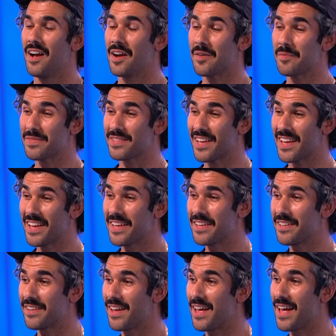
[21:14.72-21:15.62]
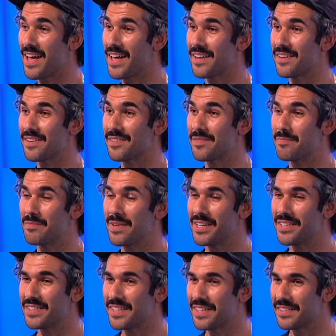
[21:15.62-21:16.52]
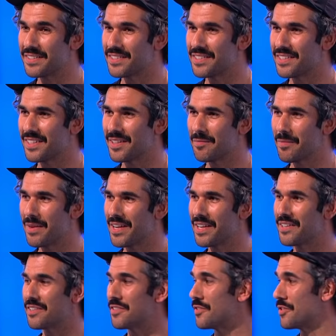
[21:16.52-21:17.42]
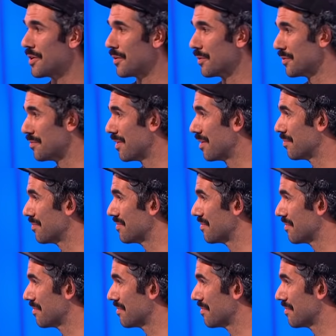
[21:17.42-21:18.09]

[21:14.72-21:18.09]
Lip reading: I'm Zaid, and my dancing made Joel's mum